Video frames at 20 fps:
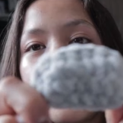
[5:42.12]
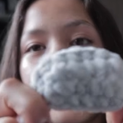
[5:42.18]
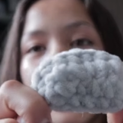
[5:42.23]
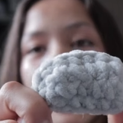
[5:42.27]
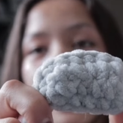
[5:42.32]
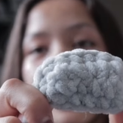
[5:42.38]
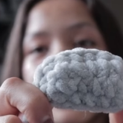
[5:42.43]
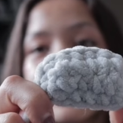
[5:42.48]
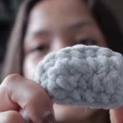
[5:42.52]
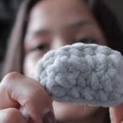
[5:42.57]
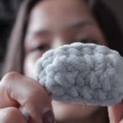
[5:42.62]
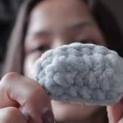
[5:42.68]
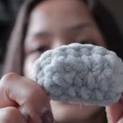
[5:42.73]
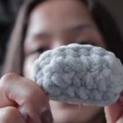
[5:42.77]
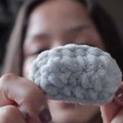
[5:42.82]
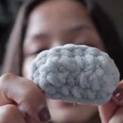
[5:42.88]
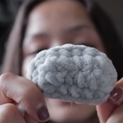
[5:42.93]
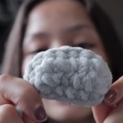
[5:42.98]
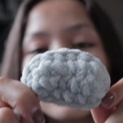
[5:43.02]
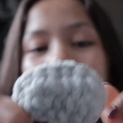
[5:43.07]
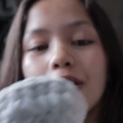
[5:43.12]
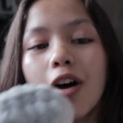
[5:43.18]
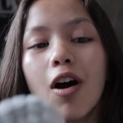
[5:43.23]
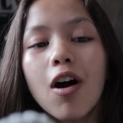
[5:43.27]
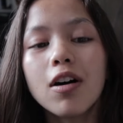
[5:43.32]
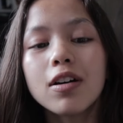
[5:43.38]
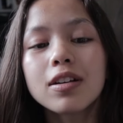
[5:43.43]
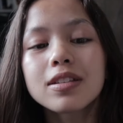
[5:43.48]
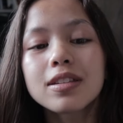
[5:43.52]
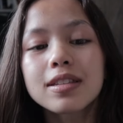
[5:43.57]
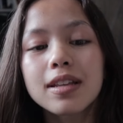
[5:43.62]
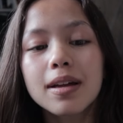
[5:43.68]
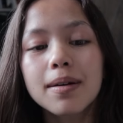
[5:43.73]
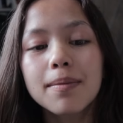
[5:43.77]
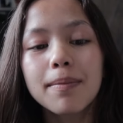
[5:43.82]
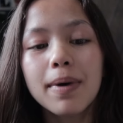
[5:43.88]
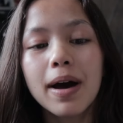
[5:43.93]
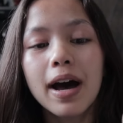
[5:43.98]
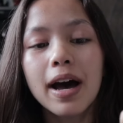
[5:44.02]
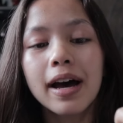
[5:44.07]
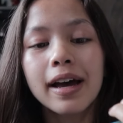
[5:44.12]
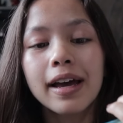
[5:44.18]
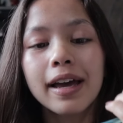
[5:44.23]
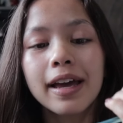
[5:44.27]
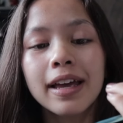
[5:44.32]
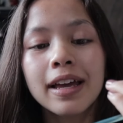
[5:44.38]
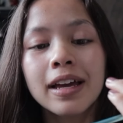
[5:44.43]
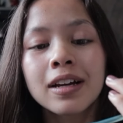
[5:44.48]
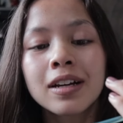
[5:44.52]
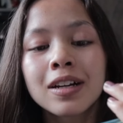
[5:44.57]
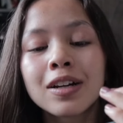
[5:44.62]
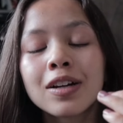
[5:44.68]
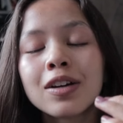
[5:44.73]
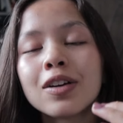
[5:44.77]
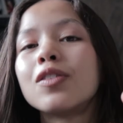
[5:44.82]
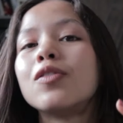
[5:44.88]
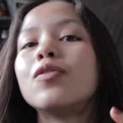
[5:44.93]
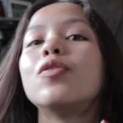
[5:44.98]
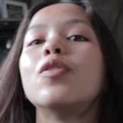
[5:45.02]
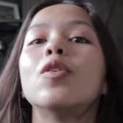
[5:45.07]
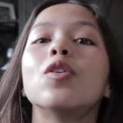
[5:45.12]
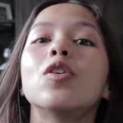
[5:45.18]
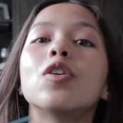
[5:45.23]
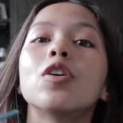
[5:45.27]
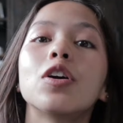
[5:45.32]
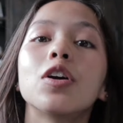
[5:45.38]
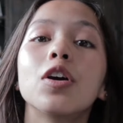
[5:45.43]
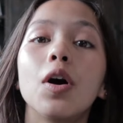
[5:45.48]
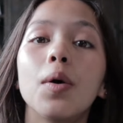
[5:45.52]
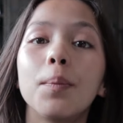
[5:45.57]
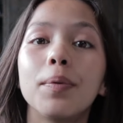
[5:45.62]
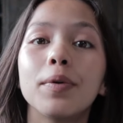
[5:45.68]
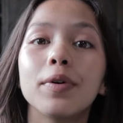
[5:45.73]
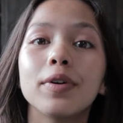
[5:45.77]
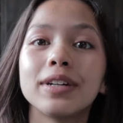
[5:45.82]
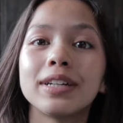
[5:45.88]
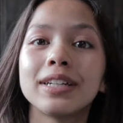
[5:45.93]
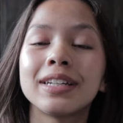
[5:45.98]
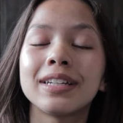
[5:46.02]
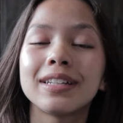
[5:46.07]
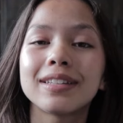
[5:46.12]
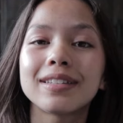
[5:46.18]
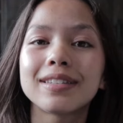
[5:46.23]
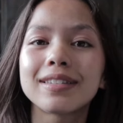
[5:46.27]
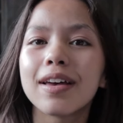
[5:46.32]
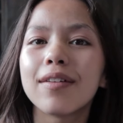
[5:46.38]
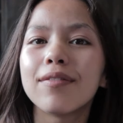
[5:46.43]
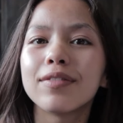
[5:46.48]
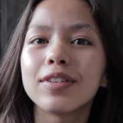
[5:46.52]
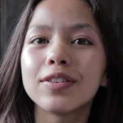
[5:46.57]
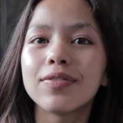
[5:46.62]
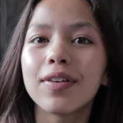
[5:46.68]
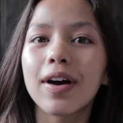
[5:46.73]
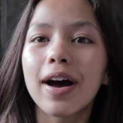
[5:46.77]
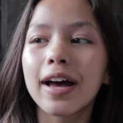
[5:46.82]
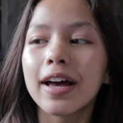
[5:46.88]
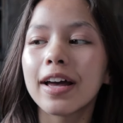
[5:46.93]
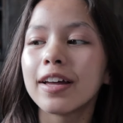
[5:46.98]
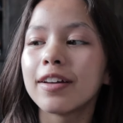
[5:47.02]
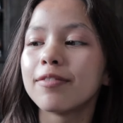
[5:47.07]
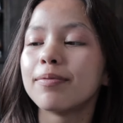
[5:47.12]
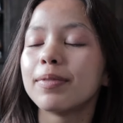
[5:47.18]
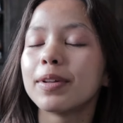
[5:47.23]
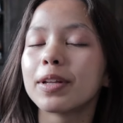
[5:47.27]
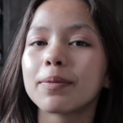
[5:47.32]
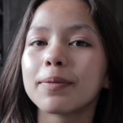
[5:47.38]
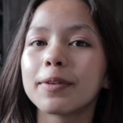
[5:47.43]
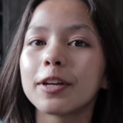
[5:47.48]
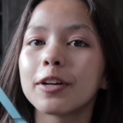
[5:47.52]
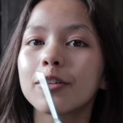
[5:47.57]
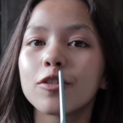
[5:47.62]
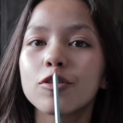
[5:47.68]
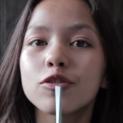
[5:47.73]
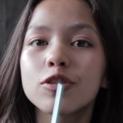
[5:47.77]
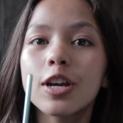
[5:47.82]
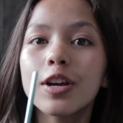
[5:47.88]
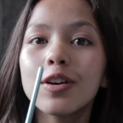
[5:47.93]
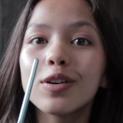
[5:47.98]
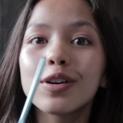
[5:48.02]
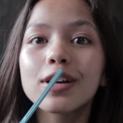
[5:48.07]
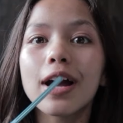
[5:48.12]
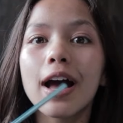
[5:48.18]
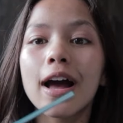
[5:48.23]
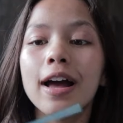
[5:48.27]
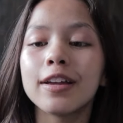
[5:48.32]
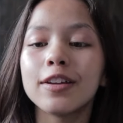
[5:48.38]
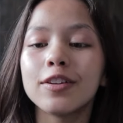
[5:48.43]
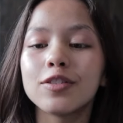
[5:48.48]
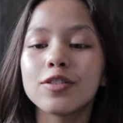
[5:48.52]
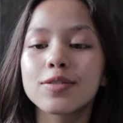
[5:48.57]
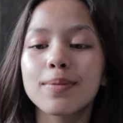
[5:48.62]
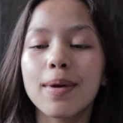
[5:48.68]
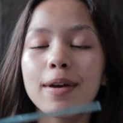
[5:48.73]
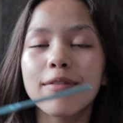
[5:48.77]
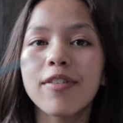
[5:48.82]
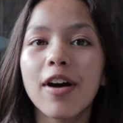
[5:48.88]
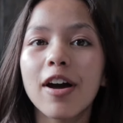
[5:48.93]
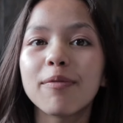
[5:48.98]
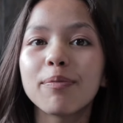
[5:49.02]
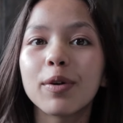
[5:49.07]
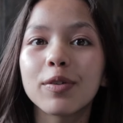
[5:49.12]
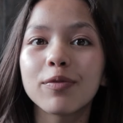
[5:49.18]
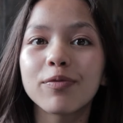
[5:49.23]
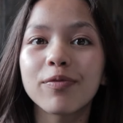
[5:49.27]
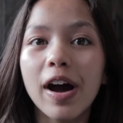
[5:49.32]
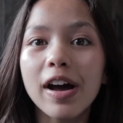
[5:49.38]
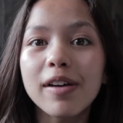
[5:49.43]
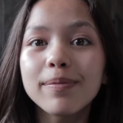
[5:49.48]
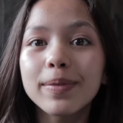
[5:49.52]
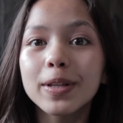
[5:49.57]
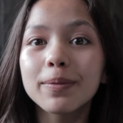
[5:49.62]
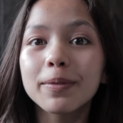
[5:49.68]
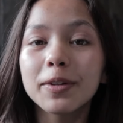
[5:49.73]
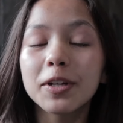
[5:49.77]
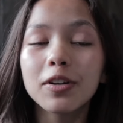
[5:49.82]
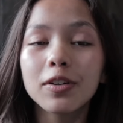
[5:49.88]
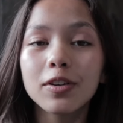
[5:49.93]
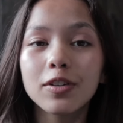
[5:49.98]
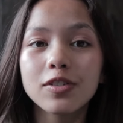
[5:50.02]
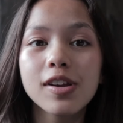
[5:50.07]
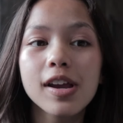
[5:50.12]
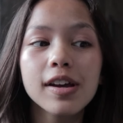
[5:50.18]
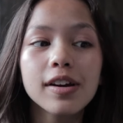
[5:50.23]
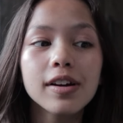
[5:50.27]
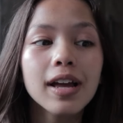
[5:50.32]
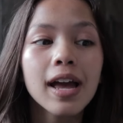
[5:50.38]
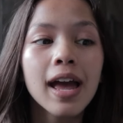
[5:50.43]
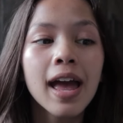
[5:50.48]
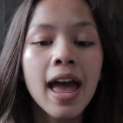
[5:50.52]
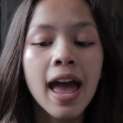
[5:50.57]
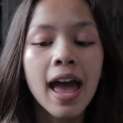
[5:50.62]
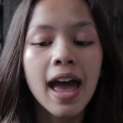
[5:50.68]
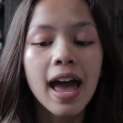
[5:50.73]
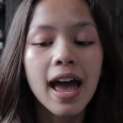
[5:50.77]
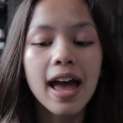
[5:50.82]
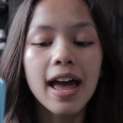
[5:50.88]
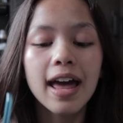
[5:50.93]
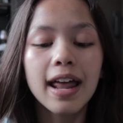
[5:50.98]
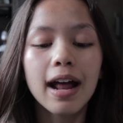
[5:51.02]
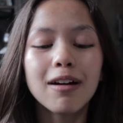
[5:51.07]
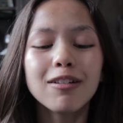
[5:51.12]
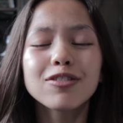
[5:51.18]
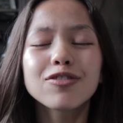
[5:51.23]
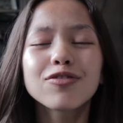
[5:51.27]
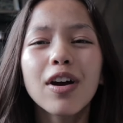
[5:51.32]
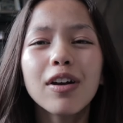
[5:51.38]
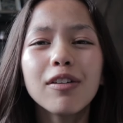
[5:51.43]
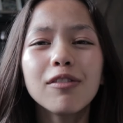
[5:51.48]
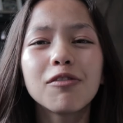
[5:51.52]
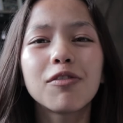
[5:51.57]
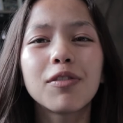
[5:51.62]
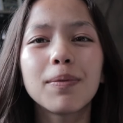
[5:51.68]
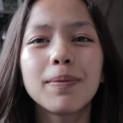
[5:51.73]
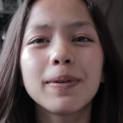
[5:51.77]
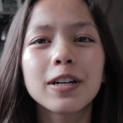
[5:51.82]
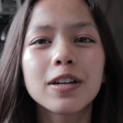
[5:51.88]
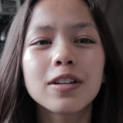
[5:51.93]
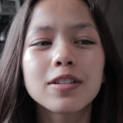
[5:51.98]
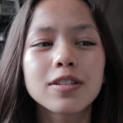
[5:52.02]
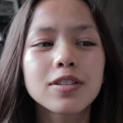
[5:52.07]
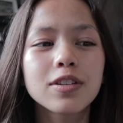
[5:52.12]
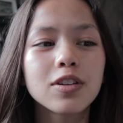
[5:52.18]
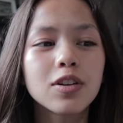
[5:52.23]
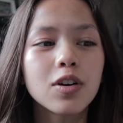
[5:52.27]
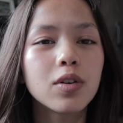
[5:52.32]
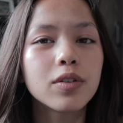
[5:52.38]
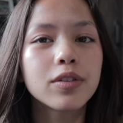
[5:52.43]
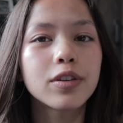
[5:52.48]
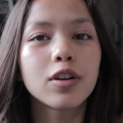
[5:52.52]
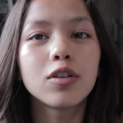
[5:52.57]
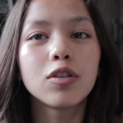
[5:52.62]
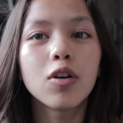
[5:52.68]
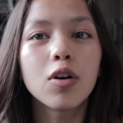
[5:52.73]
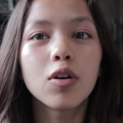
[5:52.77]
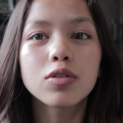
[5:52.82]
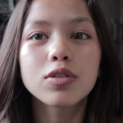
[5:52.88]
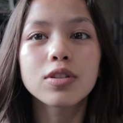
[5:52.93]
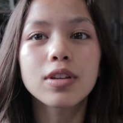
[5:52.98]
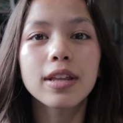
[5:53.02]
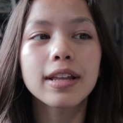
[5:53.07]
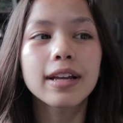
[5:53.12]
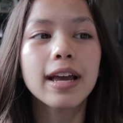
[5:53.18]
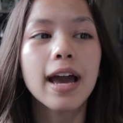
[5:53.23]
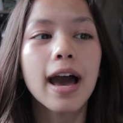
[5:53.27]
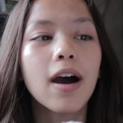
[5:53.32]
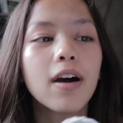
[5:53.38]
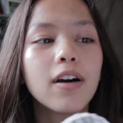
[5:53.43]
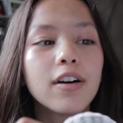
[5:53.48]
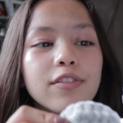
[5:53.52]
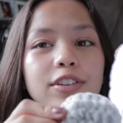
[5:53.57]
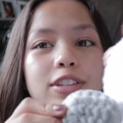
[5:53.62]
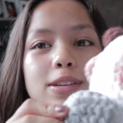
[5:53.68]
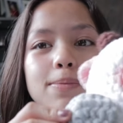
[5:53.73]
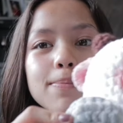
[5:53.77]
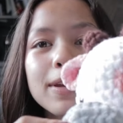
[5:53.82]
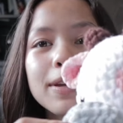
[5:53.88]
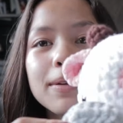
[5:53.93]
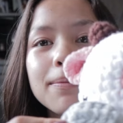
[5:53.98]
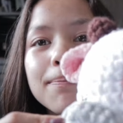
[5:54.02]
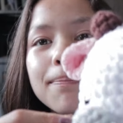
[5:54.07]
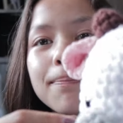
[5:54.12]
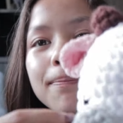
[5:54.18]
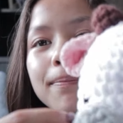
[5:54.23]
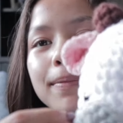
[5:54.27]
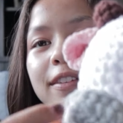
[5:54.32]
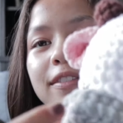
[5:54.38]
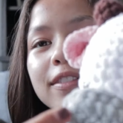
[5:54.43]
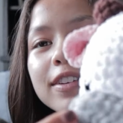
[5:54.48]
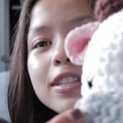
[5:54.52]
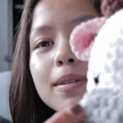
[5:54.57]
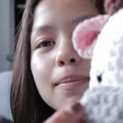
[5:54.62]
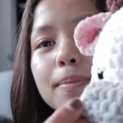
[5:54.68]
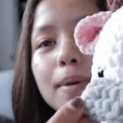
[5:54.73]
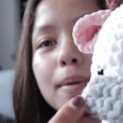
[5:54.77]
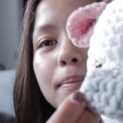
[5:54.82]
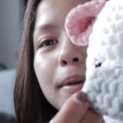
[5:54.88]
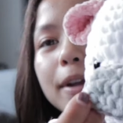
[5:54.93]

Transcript: but since I lost my 4.75 millimeter crochet hook, I used my 5.5 millimeter crochet hook, and I was fine with it because, you know, the nose of the cow, if it's a bit